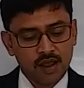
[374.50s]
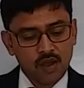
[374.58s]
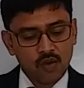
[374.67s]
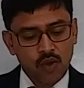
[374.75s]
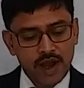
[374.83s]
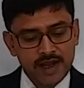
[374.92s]

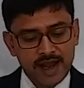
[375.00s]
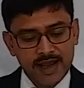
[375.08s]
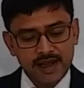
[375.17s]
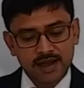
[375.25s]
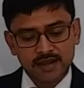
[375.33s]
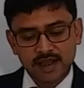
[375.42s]
One
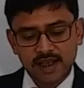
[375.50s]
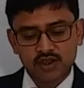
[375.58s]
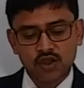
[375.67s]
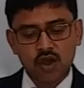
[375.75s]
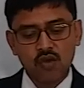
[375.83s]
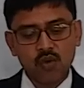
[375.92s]
night they
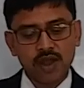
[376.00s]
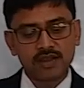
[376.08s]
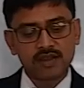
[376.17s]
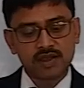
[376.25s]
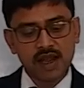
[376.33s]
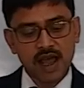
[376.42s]
saw one
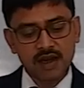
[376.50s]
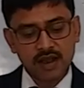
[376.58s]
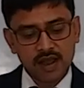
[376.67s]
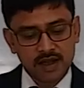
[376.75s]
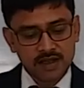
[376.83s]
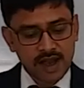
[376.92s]

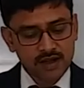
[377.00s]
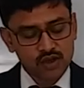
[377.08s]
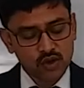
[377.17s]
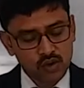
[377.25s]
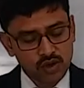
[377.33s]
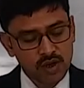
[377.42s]
star that
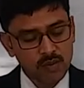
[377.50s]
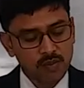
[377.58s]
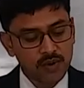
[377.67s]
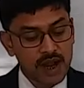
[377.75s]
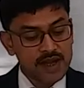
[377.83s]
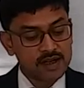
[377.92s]
shone
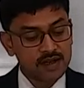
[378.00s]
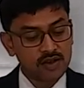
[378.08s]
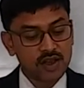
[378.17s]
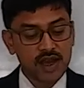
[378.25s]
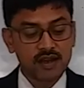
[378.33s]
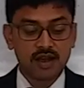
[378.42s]
brighter
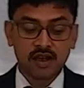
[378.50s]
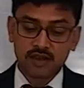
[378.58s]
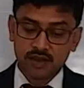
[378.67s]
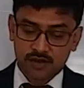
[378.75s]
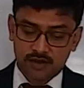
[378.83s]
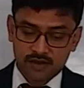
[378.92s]
than
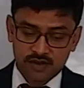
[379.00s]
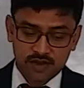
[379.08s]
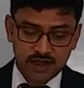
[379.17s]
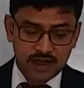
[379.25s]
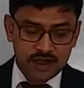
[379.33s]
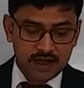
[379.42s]
others.
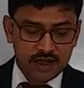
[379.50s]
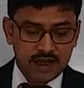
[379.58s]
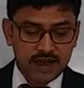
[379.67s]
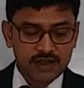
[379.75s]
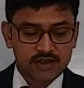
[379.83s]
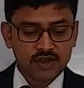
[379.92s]

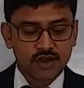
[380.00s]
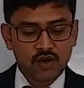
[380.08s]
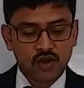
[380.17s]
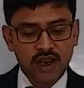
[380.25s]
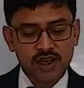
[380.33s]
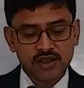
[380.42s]
Its
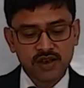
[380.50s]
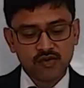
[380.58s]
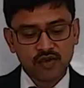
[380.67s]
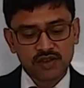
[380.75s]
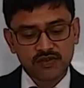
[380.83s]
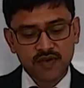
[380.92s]
location
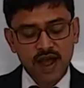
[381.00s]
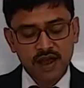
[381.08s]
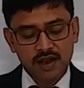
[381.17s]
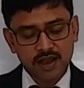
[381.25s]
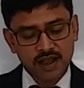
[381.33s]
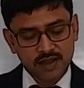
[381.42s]
was
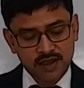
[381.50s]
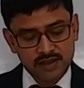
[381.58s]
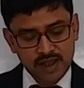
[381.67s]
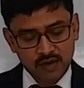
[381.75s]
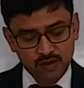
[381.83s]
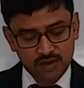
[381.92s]
far in the
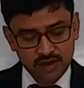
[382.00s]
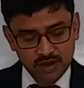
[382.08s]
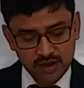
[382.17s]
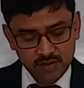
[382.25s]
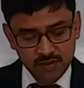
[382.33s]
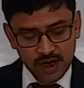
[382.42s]
south,
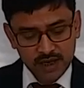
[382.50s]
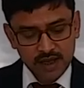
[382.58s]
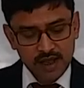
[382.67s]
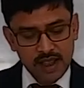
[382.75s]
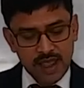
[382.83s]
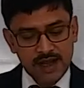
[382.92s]

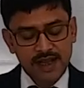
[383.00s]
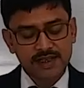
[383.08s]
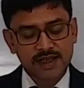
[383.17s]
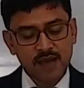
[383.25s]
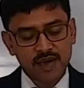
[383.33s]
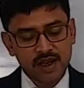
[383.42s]
but an
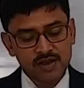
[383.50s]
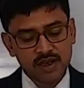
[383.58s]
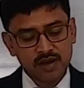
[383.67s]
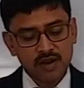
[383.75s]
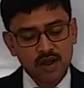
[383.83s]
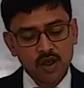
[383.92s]

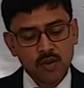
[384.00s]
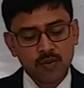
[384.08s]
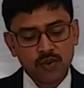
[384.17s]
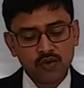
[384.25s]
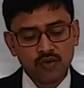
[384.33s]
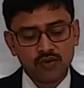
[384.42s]
examination
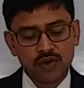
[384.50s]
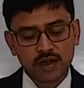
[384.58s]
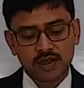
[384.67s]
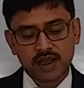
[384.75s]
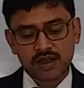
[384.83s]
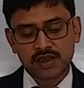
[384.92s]
proved
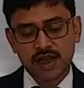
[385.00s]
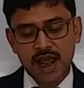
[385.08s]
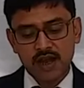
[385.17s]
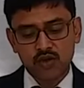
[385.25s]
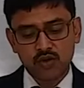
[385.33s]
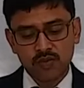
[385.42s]
the
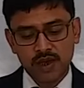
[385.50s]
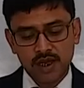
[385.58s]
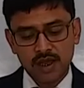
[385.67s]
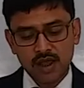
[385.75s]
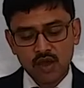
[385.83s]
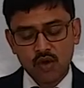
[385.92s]
star to be
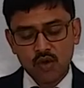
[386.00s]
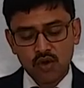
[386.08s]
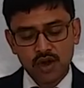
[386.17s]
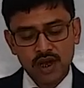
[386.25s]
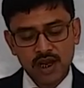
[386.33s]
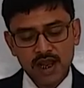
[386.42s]

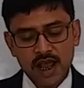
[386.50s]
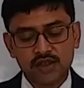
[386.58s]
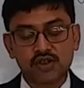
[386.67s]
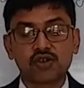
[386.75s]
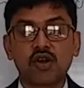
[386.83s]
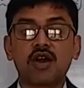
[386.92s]
only a
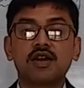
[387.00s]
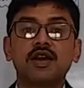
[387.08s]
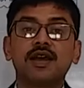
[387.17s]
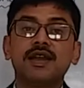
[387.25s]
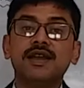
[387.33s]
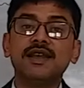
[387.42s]
short
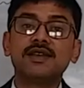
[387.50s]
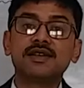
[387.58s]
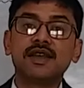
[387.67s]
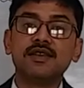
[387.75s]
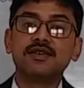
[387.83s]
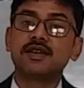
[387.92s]

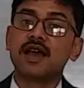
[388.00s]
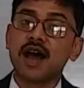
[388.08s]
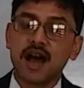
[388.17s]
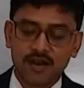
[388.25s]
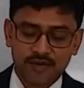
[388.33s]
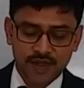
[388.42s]
distance
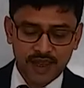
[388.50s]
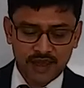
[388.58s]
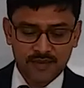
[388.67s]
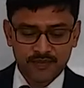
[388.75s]
away.